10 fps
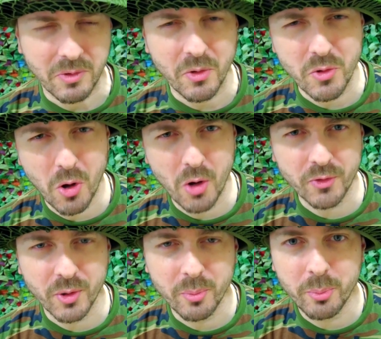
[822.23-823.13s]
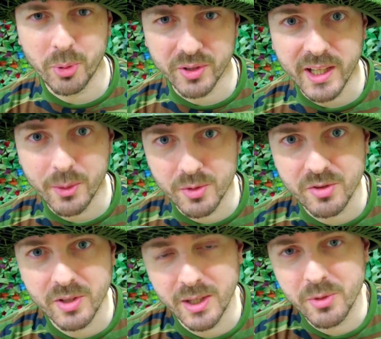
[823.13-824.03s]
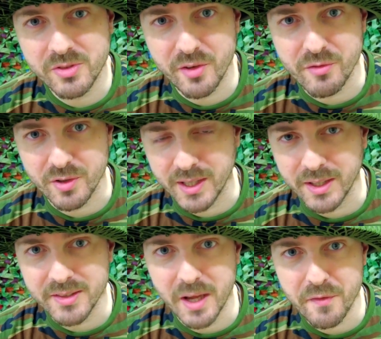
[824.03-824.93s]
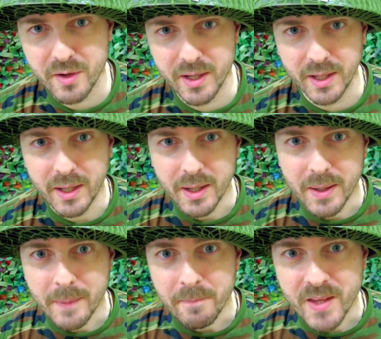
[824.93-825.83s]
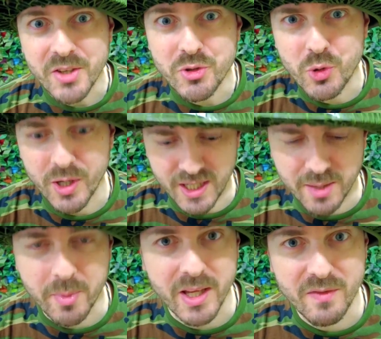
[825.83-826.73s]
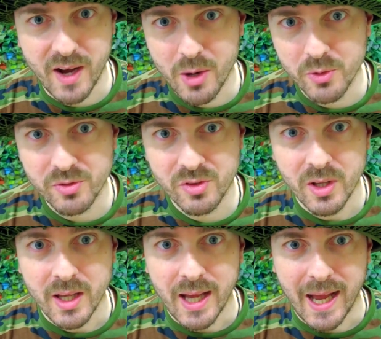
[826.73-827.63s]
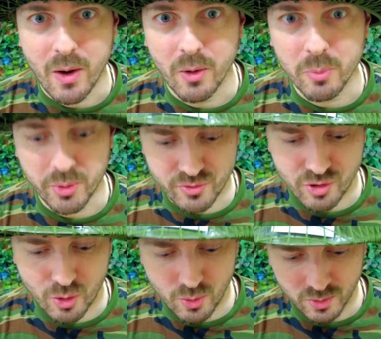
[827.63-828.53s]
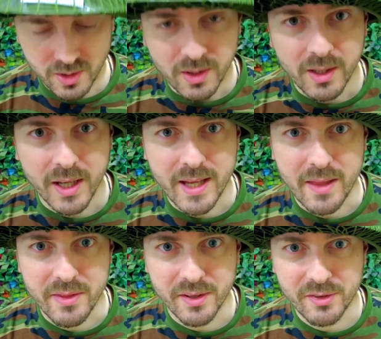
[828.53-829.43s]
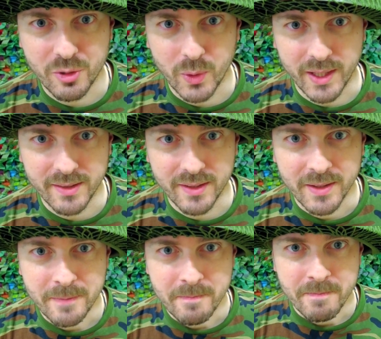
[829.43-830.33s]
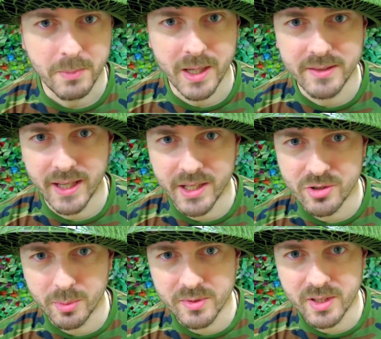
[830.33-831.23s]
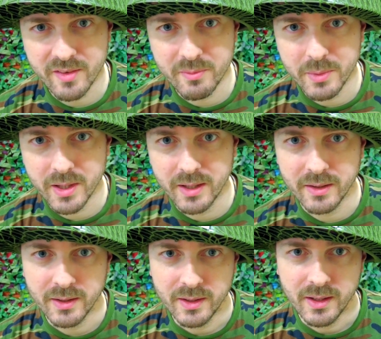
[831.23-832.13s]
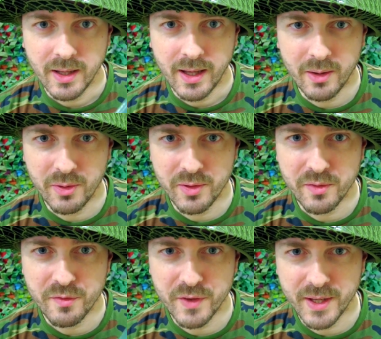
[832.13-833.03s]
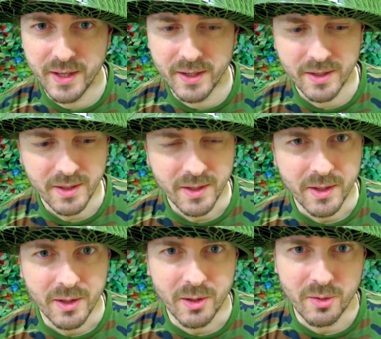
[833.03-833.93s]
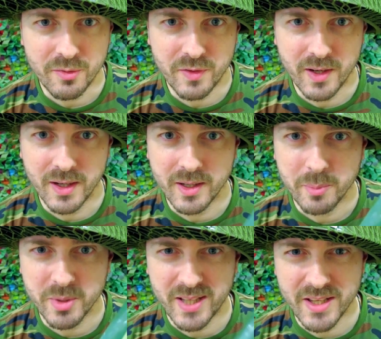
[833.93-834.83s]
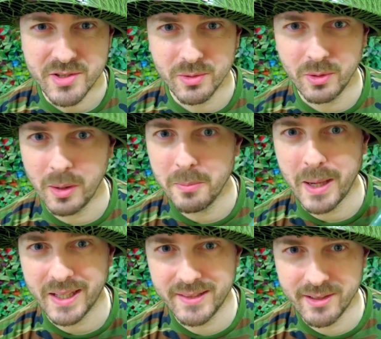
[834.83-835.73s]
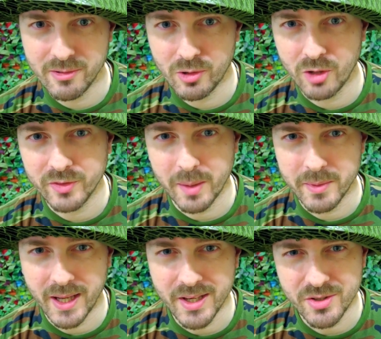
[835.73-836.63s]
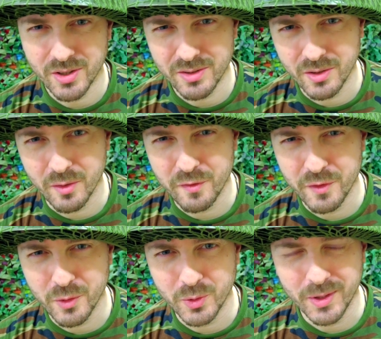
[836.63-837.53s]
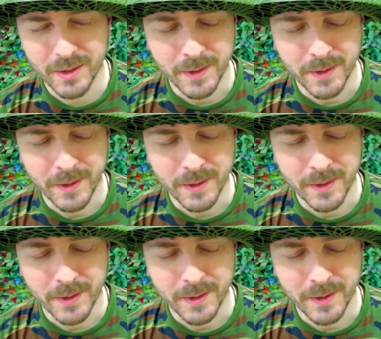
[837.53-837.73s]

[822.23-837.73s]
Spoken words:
not, but it was different, and it definitely intrigued me if I was out on patrol and had this to eat. My day job has given me a healthy fear of potential bacterial contamination of food,